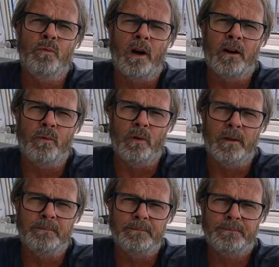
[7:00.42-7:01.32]
Wild
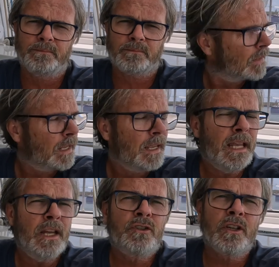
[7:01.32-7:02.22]
One.
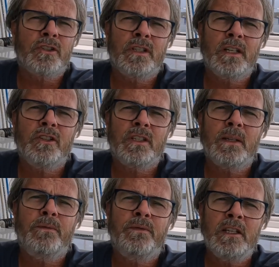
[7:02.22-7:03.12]
It just didn't
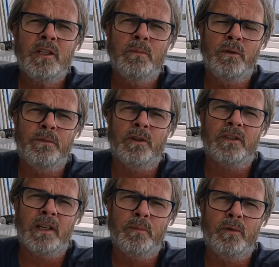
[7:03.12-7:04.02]
seem feasible, for
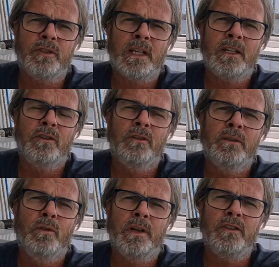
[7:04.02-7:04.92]
example, to take
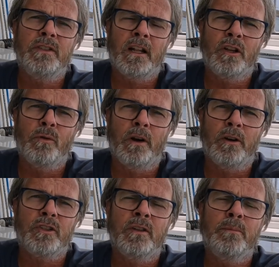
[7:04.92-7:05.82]
delivery in
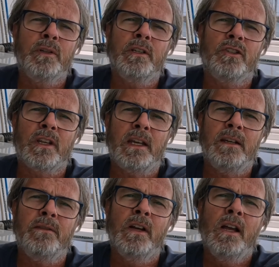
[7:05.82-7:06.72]
Delaware simply to
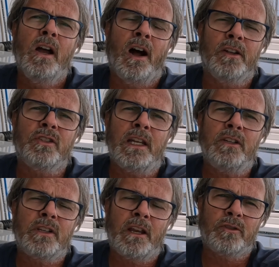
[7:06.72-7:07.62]
save on state
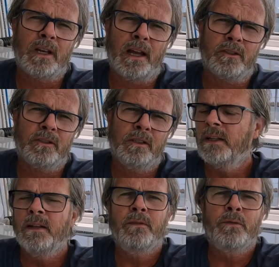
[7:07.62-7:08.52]
sales tax.
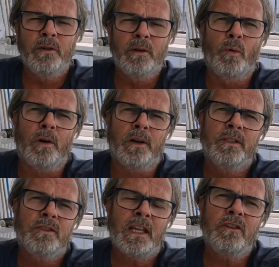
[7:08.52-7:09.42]

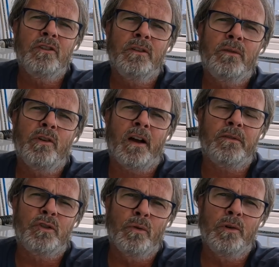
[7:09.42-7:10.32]
Furthermore, taking delivery
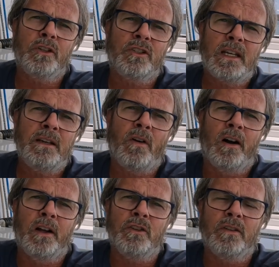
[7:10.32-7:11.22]
offshore to save
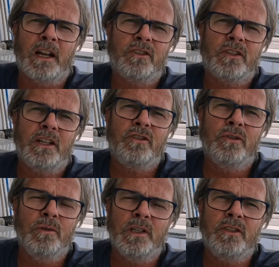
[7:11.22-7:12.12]
on United States
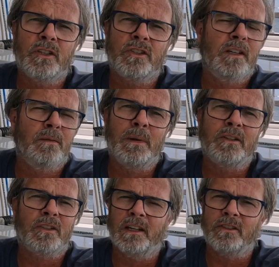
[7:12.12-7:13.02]
duty just didn't make
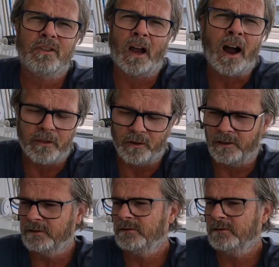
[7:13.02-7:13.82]
sense either.